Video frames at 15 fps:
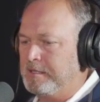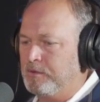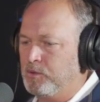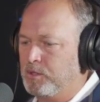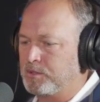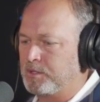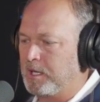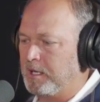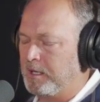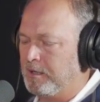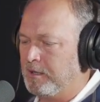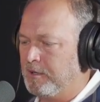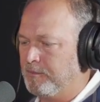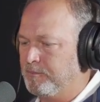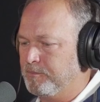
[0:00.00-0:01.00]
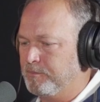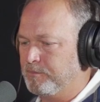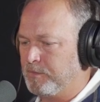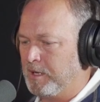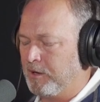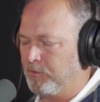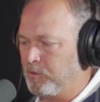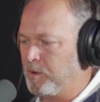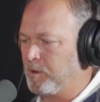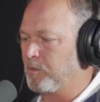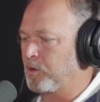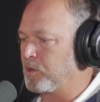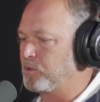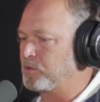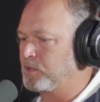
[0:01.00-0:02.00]
was I
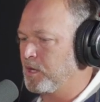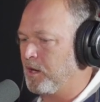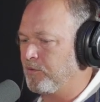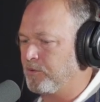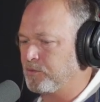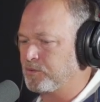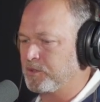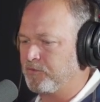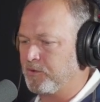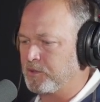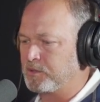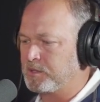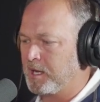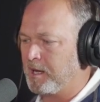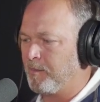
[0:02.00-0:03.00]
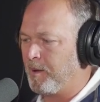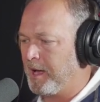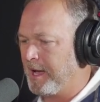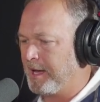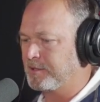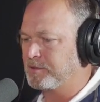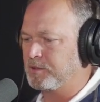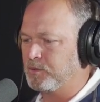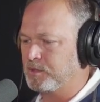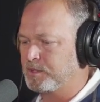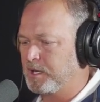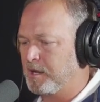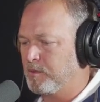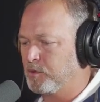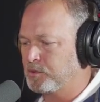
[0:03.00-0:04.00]
remember Gustav, it was the first time I actually
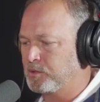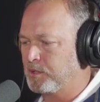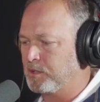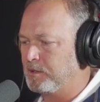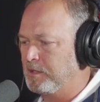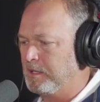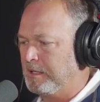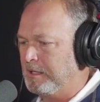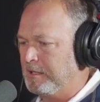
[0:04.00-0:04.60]
was able to